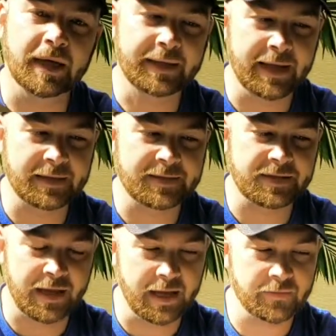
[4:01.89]
I can't
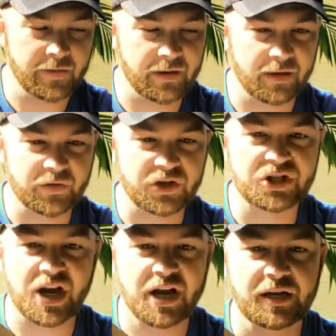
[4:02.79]
stand the
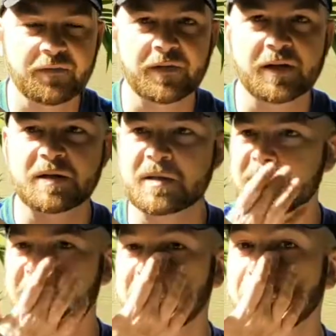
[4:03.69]
shiny
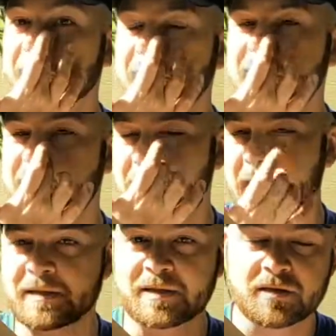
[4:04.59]
finishes like Windlass
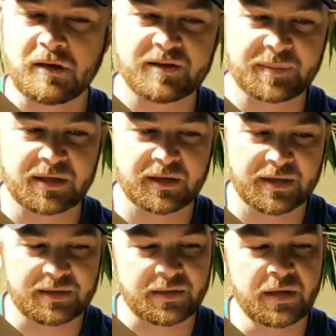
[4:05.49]
has. It drives me
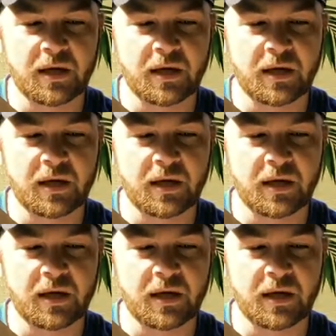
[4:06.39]
crazy.